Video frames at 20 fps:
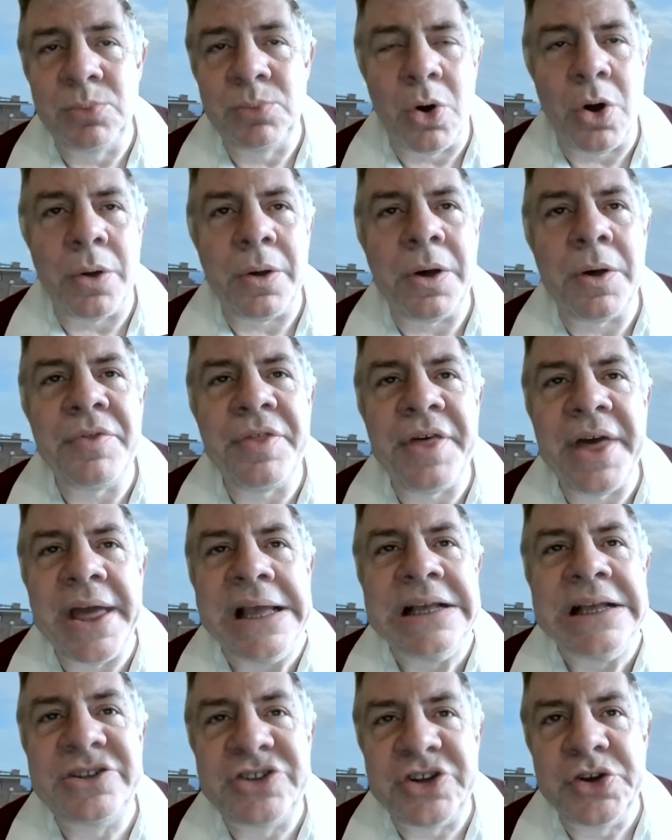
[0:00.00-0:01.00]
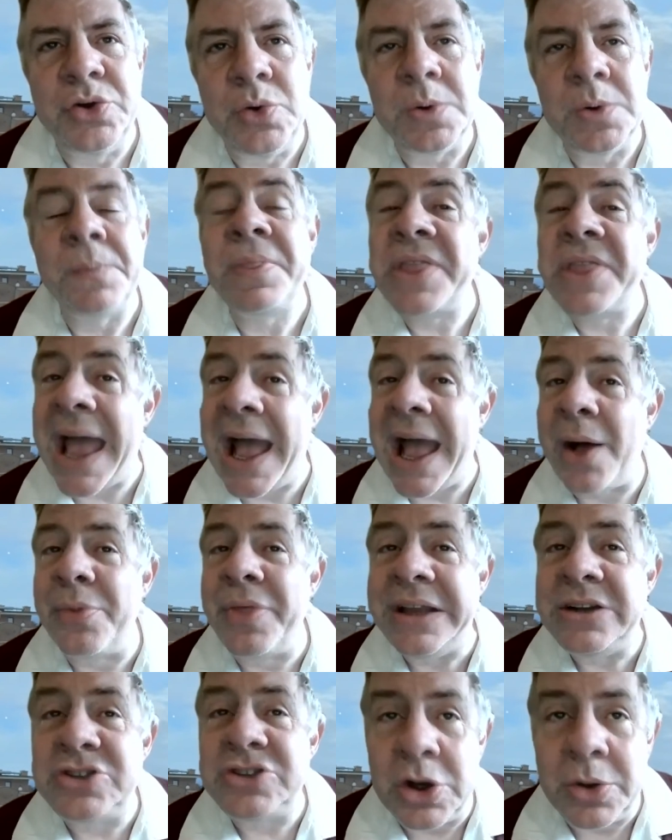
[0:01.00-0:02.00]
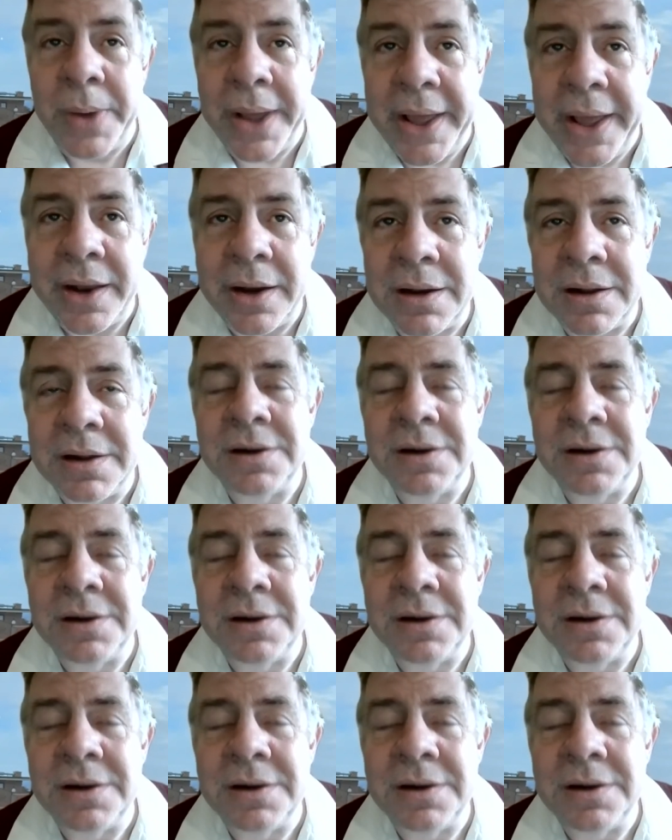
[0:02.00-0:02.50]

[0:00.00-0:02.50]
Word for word: and what they do and how they do it